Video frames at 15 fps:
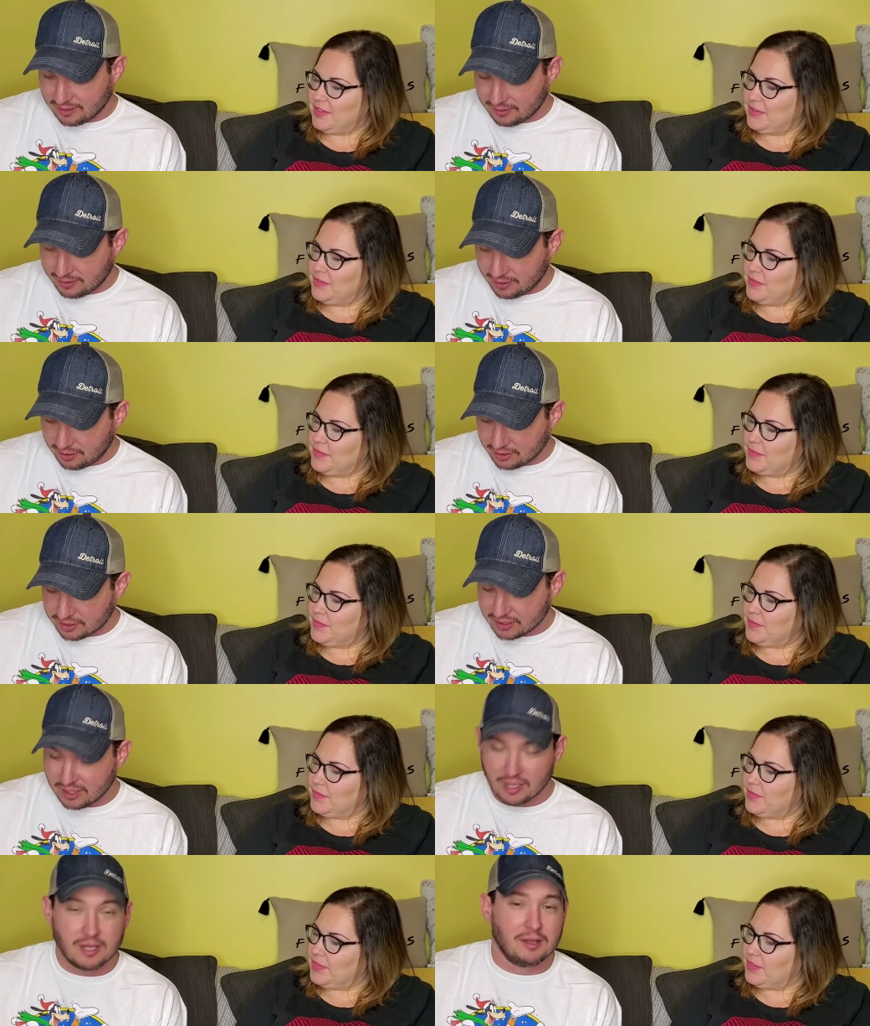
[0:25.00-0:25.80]
Speaker 1: So
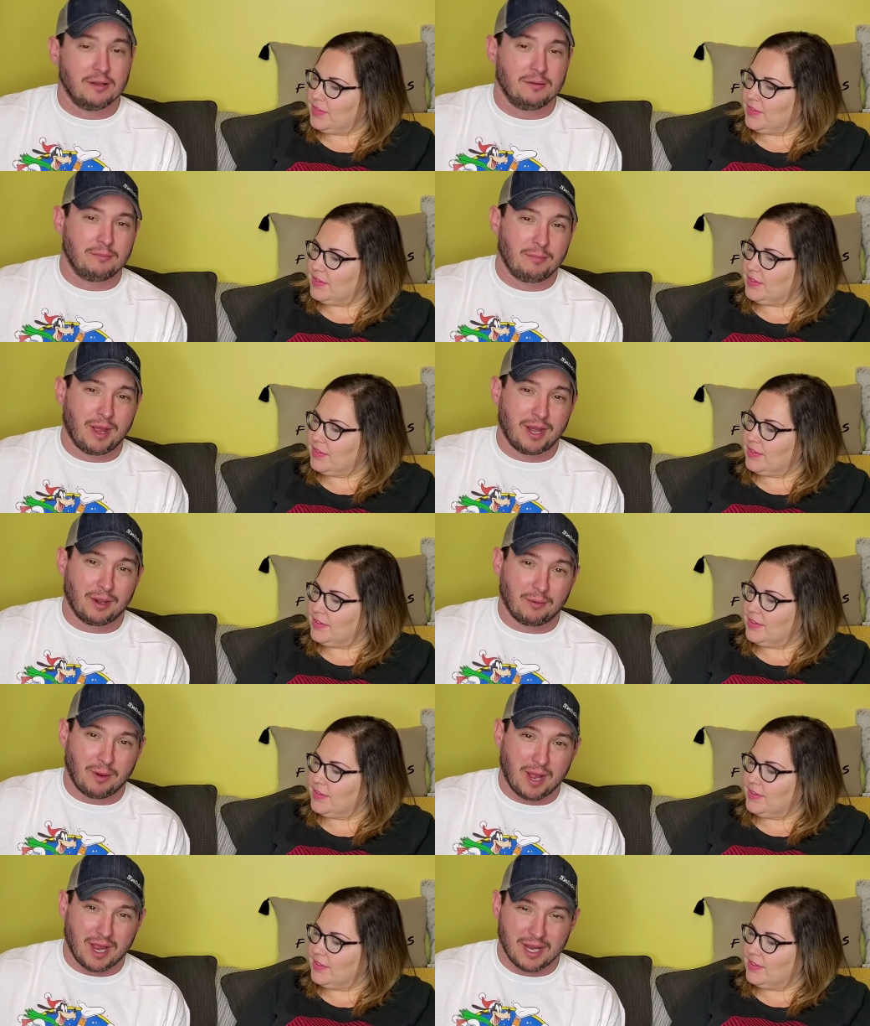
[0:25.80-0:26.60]
here's the
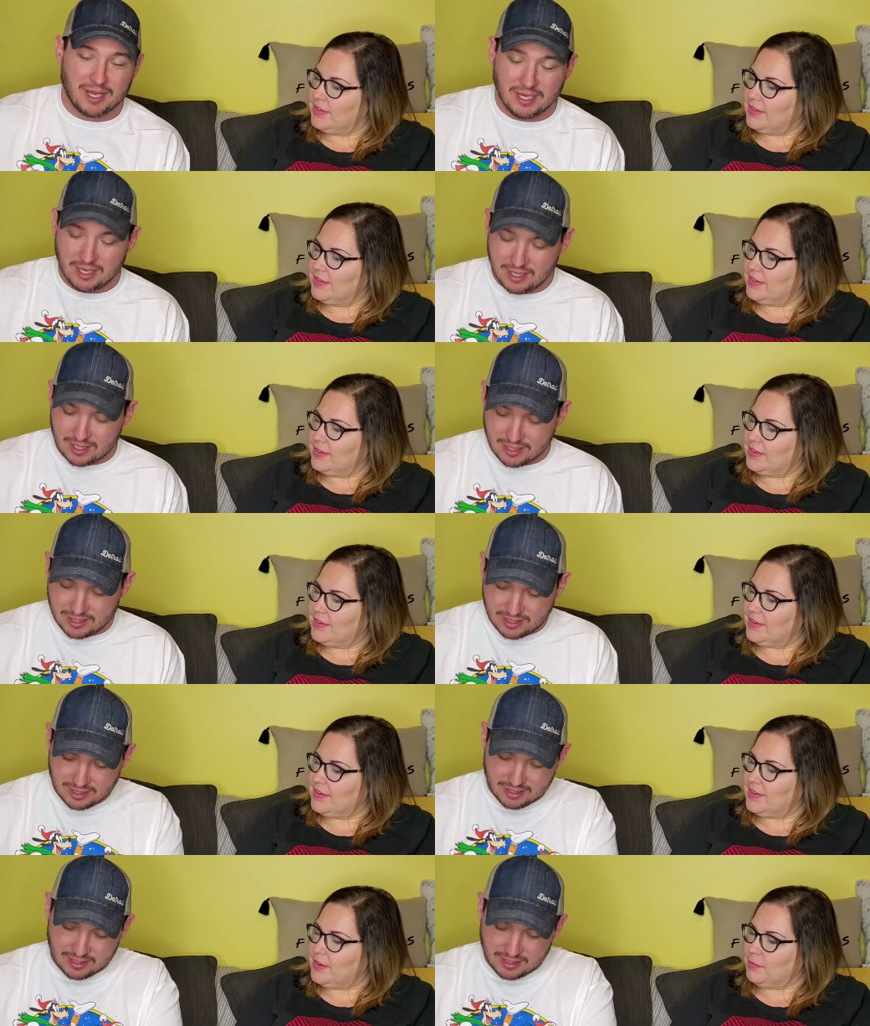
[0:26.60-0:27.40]
Meijer wine.
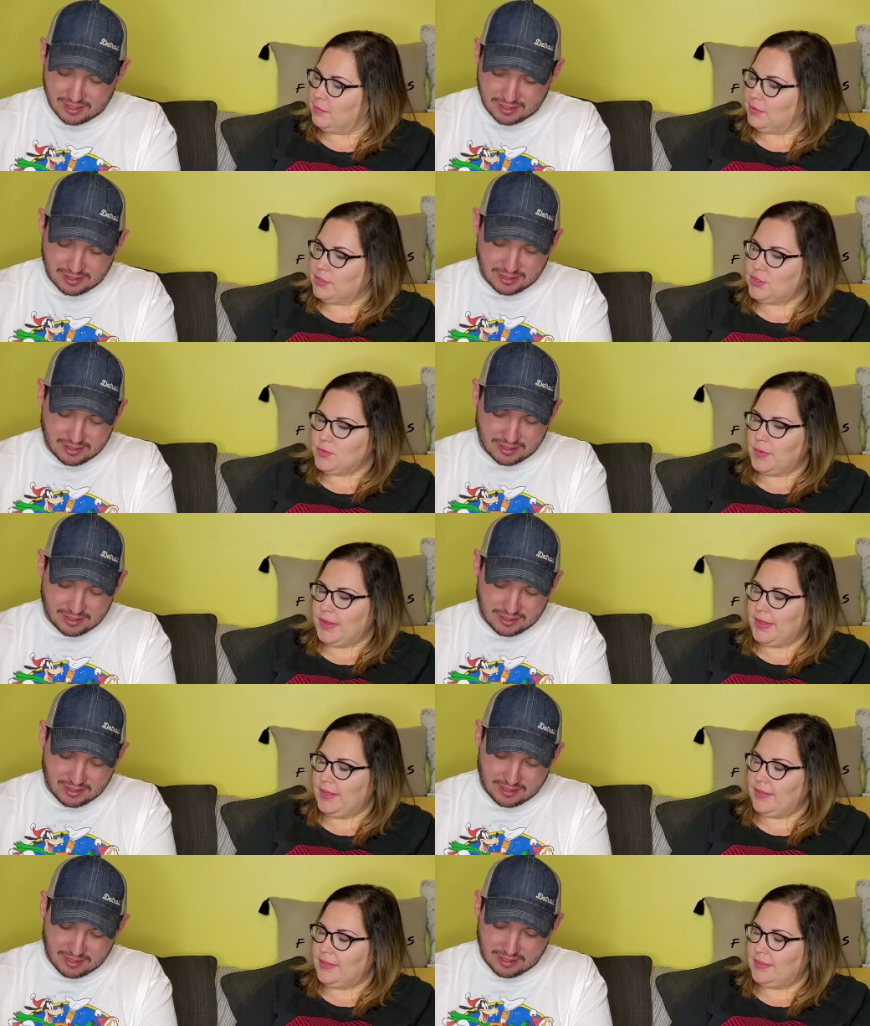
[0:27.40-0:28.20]
Number
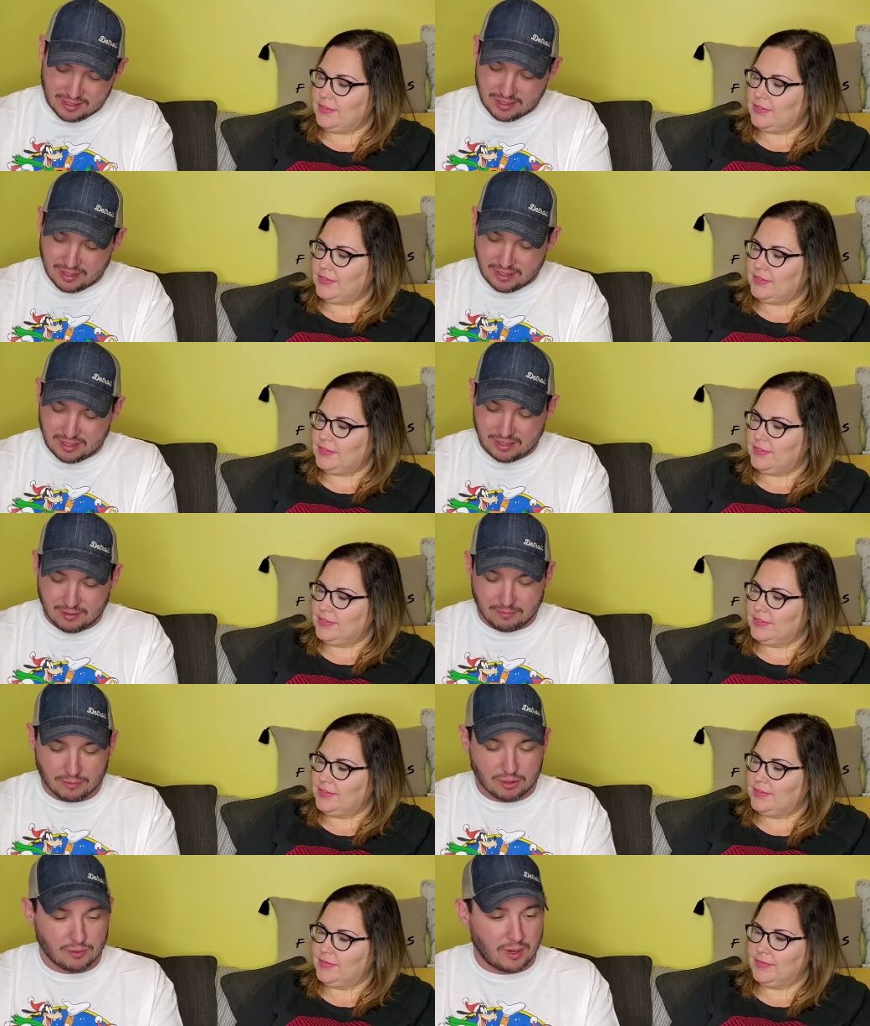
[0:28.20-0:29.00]
12.
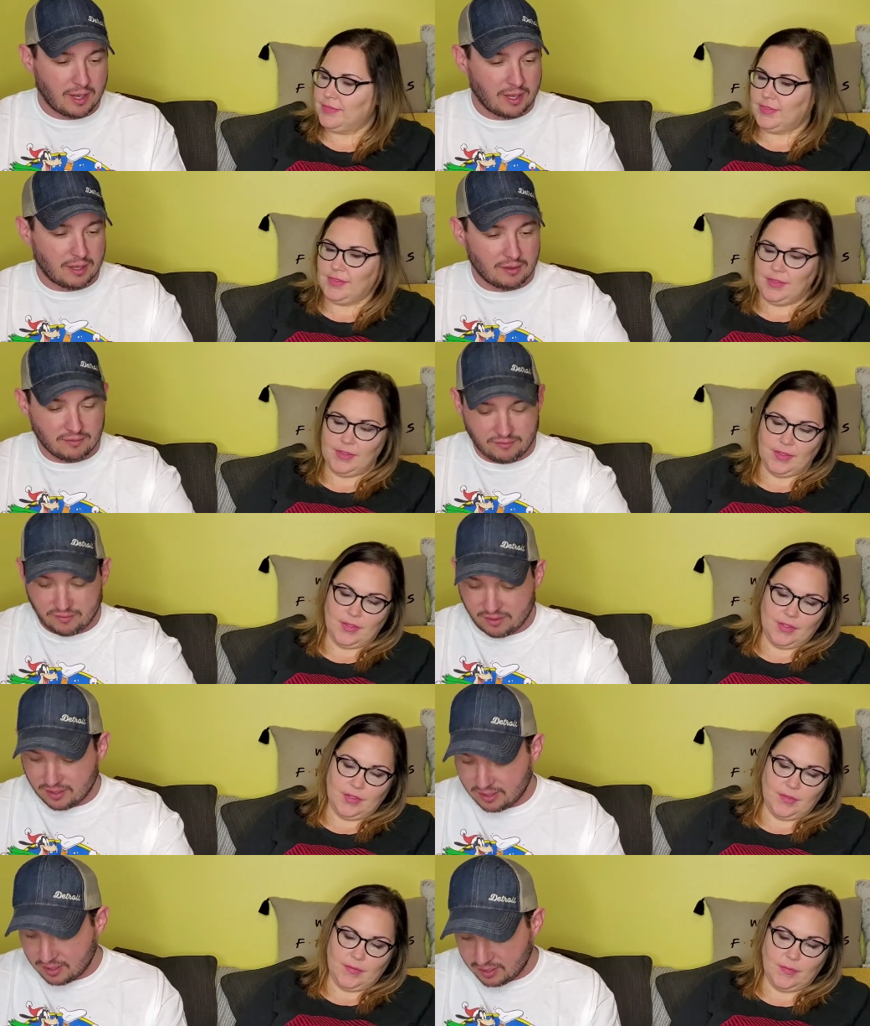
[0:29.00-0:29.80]
Number
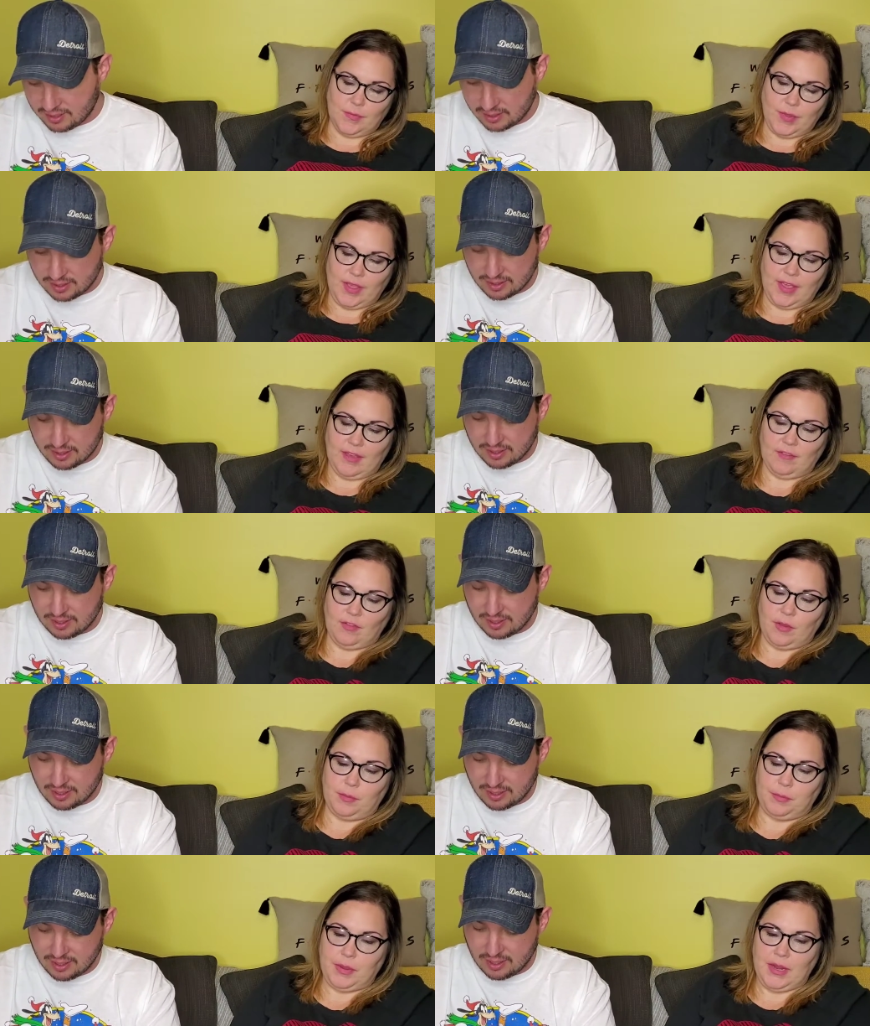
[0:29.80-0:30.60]
12.
Speaker 2: We
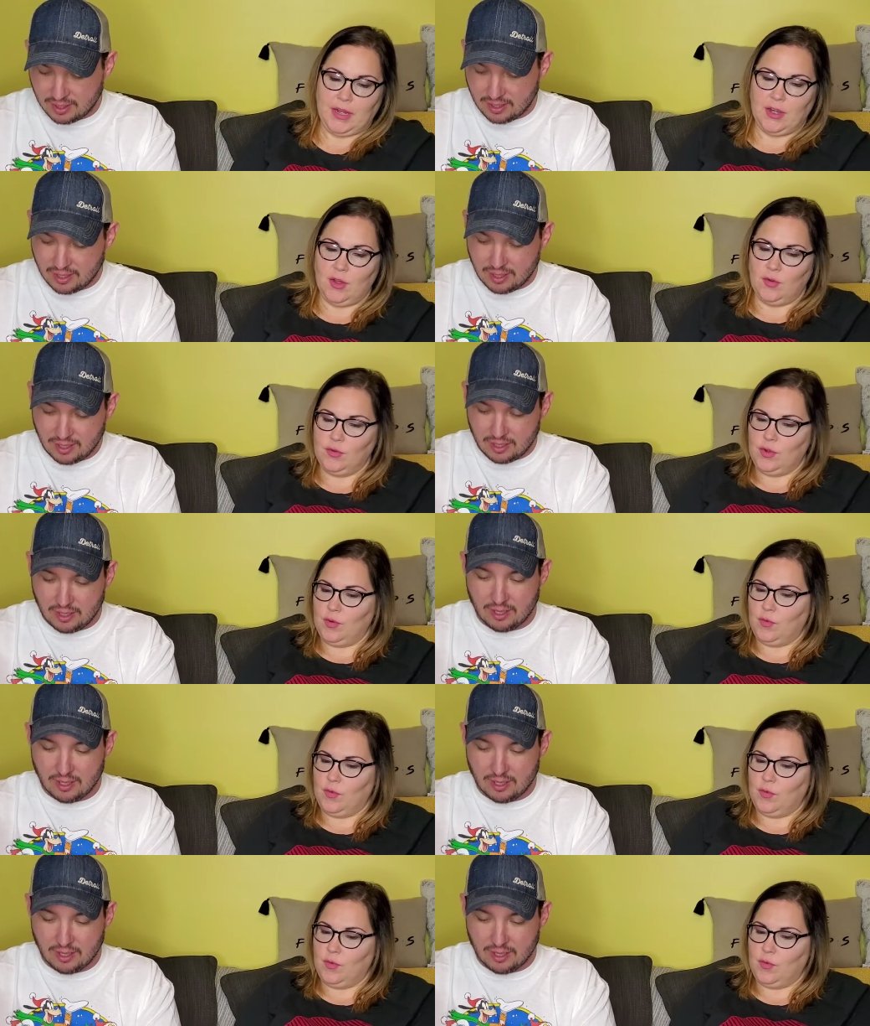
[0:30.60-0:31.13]
have Pinot